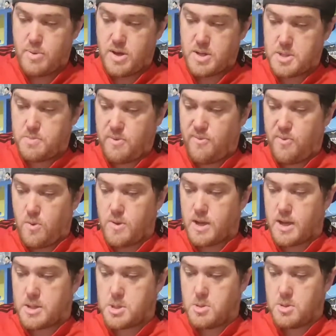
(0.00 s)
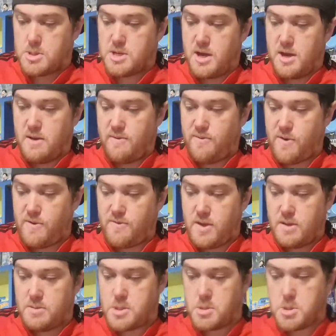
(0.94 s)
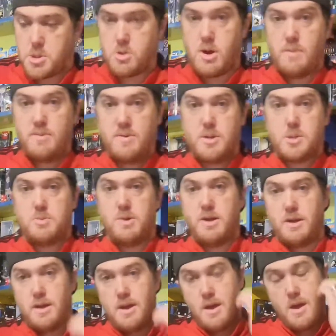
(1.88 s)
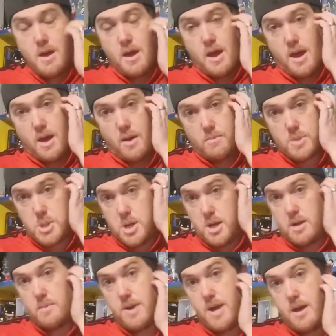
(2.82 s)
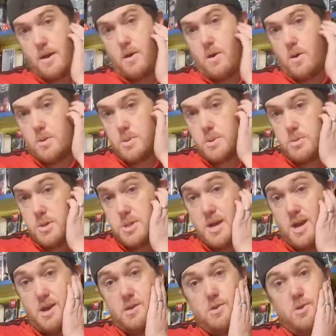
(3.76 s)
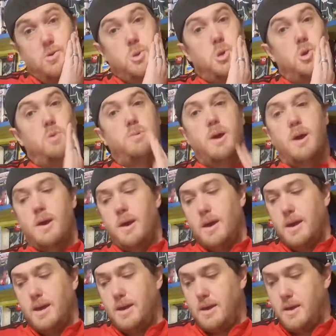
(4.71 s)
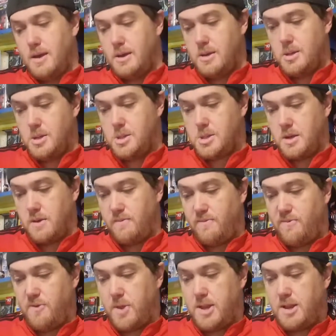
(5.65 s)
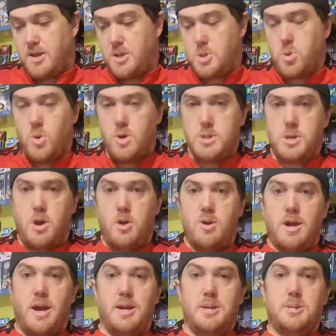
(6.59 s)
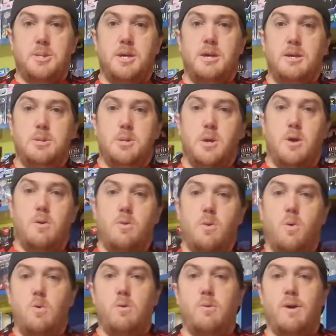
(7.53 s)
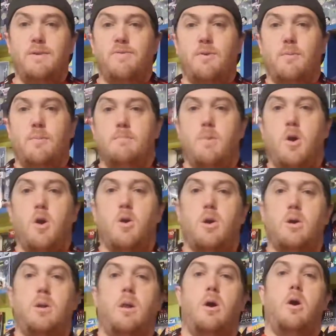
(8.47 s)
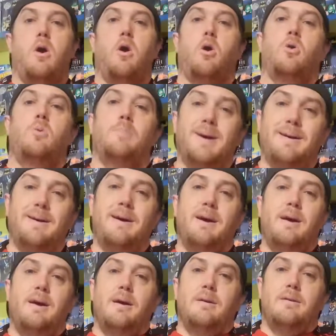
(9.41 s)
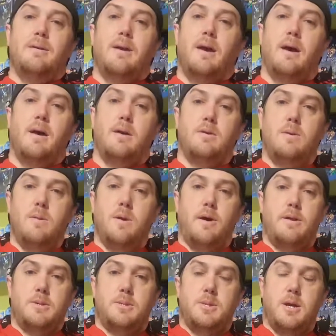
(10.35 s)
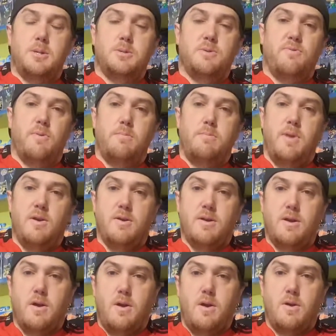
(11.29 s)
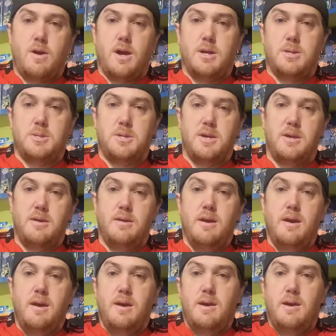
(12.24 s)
But before we get to it, 50th subscriber this week. Check him out on Twitter and YouTube. He is Infinity Toys OKC, so all the way from Oklahoma, United States of America, OKC.